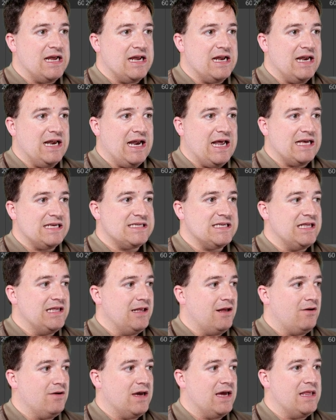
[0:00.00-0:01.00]
Let's
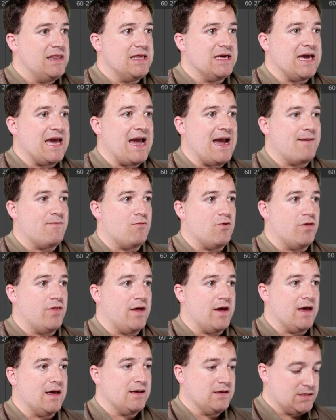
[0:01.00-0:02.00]
lock in the camera
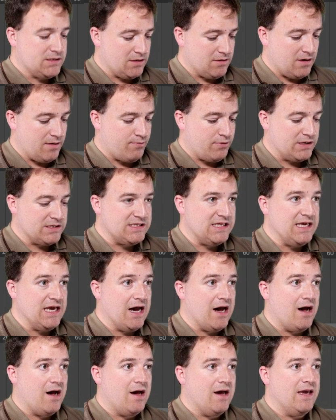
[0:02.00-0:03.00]
there. So I'm going to press the
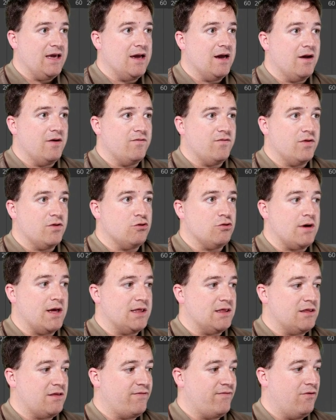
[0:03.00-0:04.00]
I over the
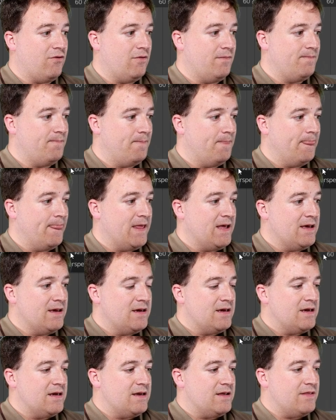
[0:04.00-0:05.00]
transform.
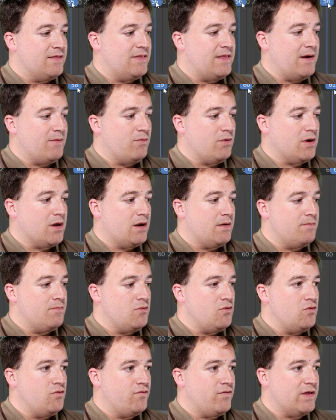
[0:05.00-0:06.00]
Then we're going to
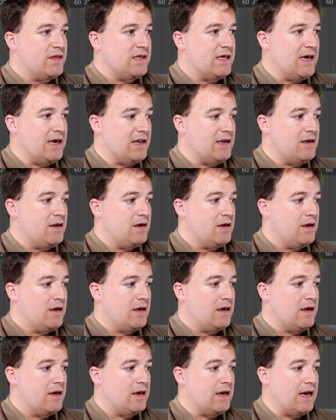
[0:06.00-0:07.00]
move it in.
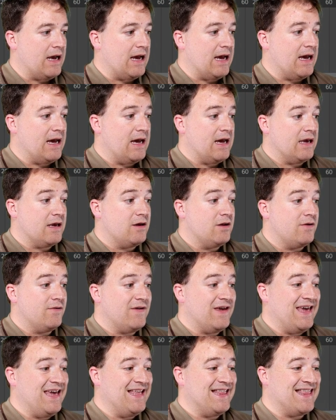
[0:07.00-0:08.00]
I could have
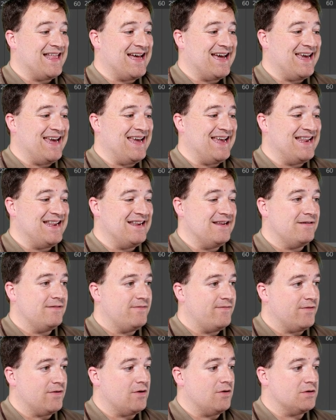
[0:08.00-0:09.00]
keyed that in.
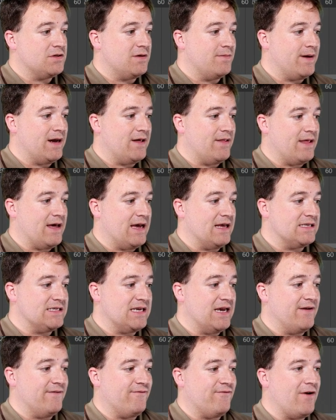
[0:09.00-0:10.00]
Forgot about that.
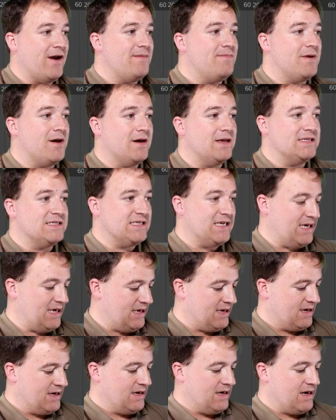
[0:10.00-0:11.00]
At frame 90,
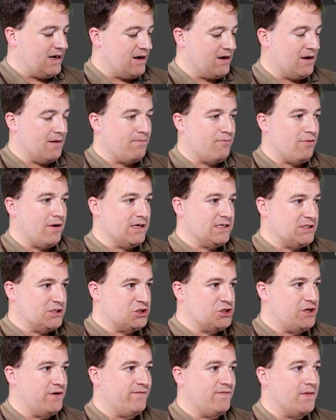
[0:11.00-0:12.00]
I'm going to press
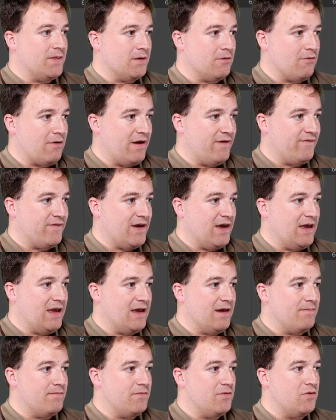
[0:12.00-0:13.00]
Shift and the grave key
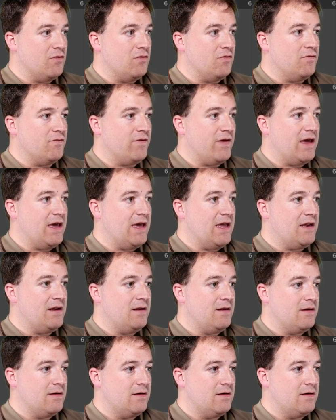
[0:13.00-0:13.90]
and move in.